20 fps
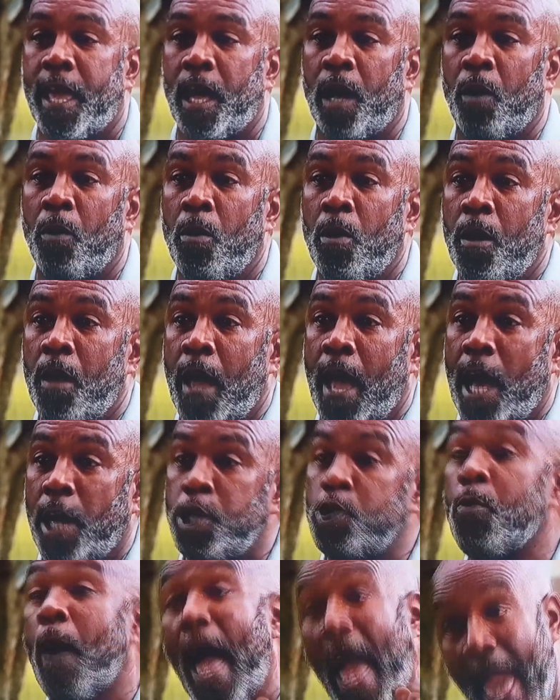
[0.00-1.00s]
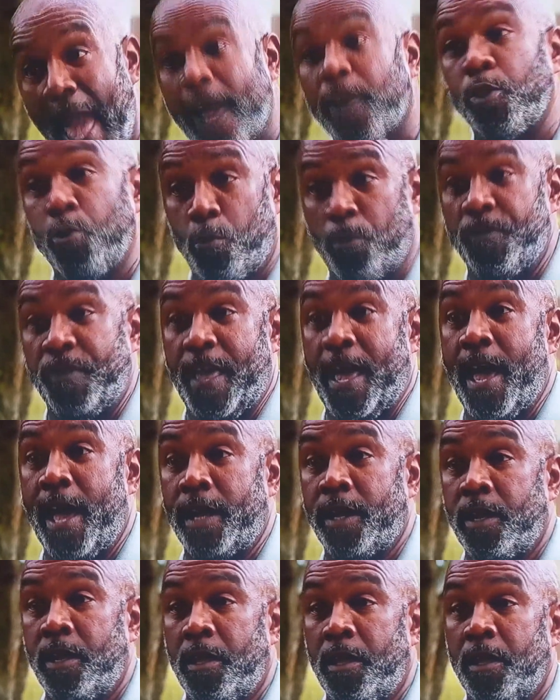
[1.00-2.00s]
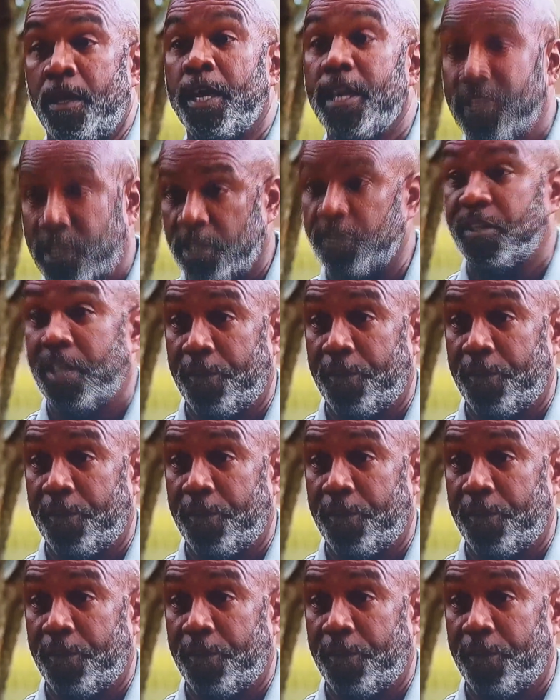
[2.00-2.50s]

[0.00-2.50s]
Now, how you act on that is the